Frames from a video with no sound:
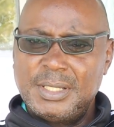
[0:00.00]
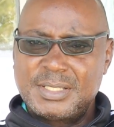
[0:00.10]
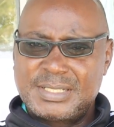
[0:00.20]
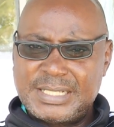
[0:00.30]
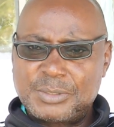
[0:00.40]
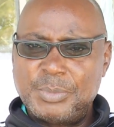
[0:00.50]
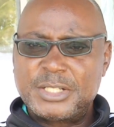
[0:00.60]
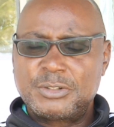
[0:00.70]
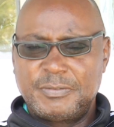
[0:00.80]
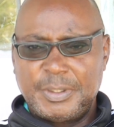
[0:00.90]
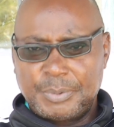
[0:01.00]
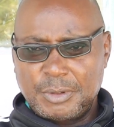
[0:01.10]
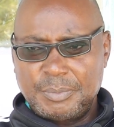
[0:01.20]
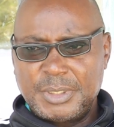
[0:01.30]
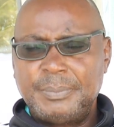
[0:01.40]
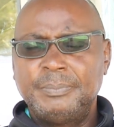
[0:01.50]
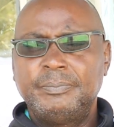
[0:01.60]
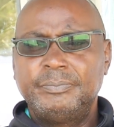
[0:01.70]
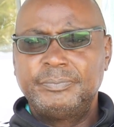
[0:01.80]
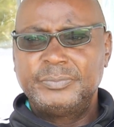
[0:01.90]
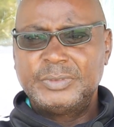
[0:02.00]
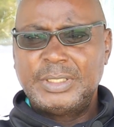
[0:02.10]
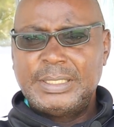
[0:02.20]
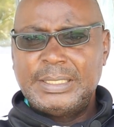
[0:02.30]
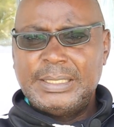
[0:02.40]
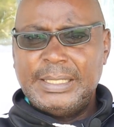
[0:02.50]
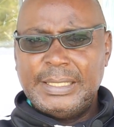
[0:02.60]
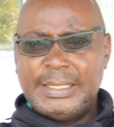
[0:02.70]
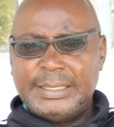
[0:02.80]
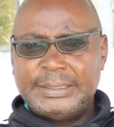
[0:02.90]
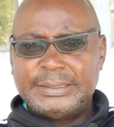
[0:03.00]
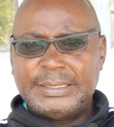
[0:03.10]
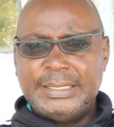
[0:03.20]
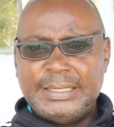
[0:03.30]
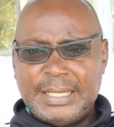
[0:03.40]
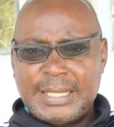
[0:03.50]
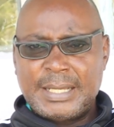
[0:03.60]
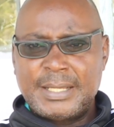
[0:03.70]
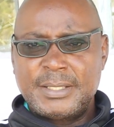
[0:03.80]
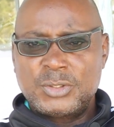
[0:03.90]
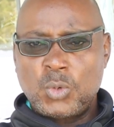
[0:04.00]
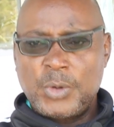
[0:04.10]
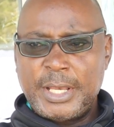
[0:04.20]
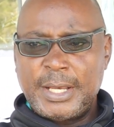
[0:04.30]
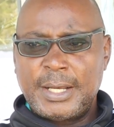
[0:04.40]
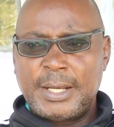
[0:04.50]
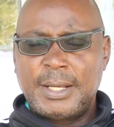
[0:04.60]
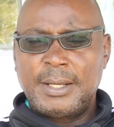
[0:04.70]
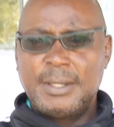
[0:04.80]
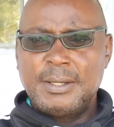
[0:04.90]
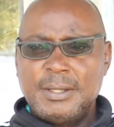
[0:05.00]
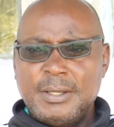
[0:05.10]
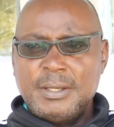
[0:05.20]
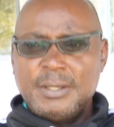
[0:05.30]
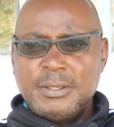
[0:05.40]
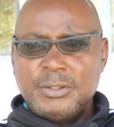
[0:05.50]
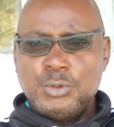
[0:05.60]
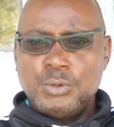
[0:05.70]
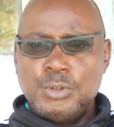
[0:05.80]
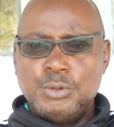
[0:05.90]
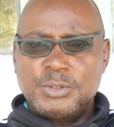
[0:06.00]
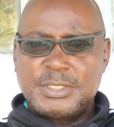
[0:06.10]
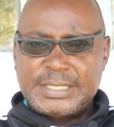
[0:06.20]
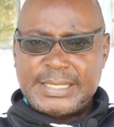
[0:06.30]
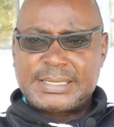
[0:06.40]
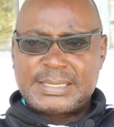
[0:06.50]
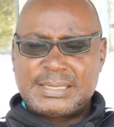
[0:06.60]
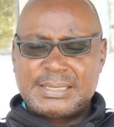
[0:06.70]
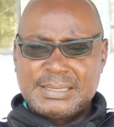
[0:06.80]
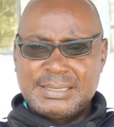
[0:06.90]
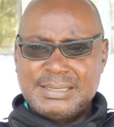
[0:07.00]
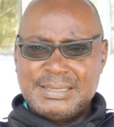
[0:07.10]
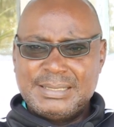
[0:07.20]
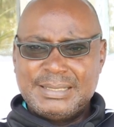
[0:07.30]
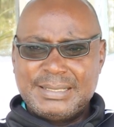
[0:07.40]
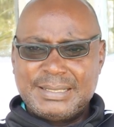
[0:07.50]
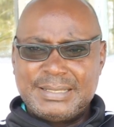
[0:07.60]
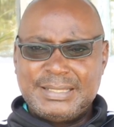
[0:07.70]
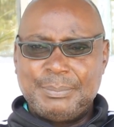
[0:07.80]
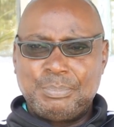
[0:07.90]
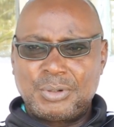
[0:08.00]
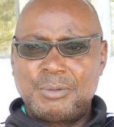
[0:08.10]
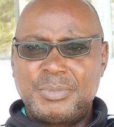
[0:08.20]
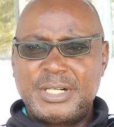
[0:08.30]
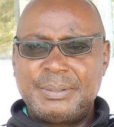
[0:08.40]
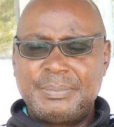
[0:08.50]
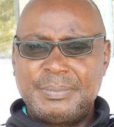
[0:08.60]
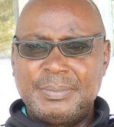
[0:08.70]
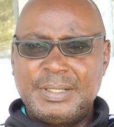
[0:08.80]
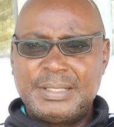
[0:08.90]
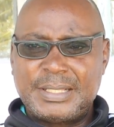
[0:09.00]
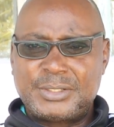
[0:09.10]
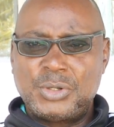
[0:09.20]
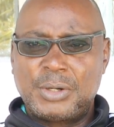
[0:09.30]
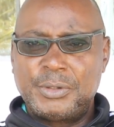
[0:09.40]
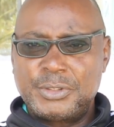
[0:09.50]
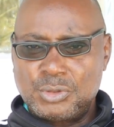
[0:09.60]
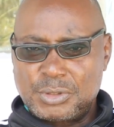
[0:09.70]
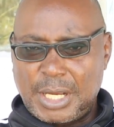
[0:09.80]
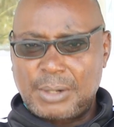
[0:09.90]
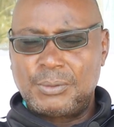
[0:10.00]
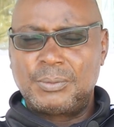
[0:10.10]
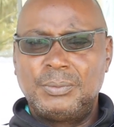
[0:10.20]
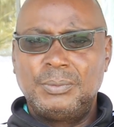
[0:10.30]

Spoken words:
statement of the problem, and here is where you state the problem that you are going to tackle.